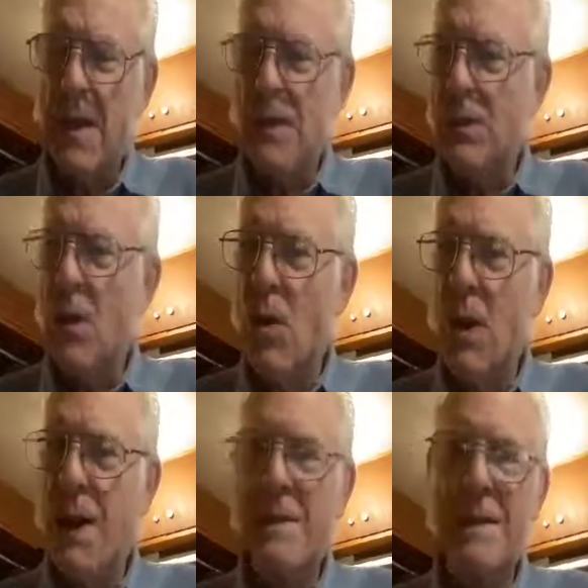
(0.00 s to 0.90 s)
So the
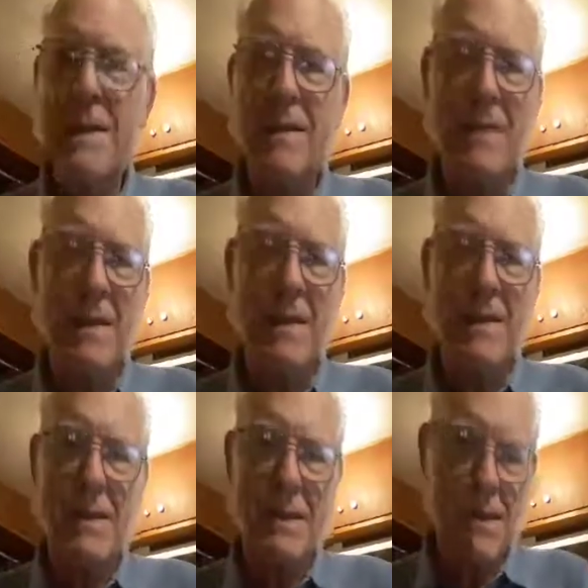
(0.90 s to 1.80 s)
whole idea of
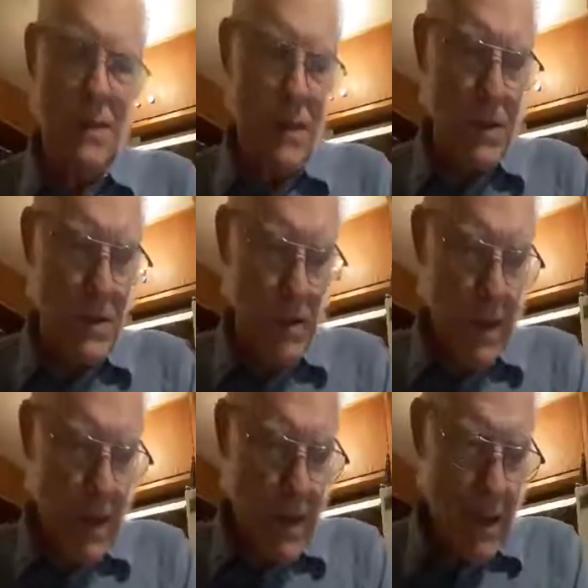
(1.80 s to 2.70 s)
this is to,
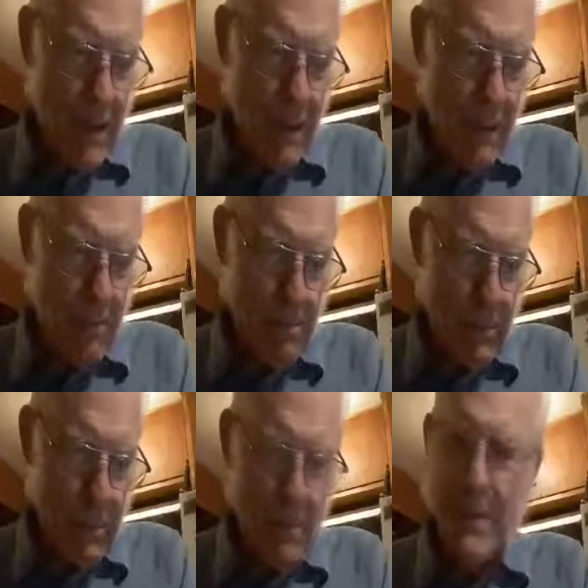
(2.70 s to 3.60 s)

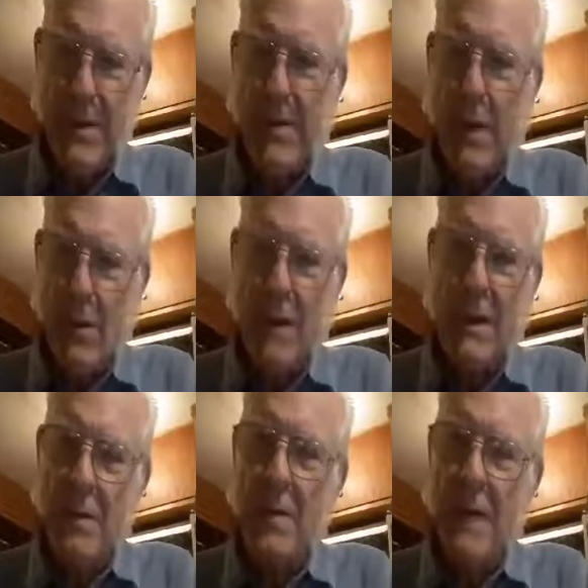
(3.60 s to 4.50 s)
if you just have 1
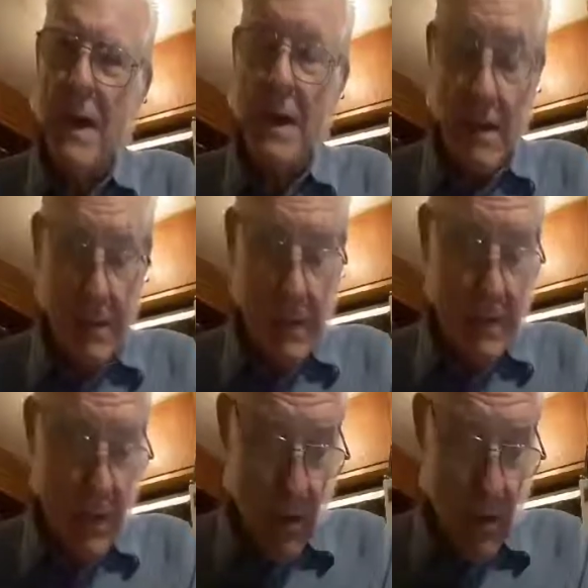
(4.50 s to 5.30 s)
cup a day of the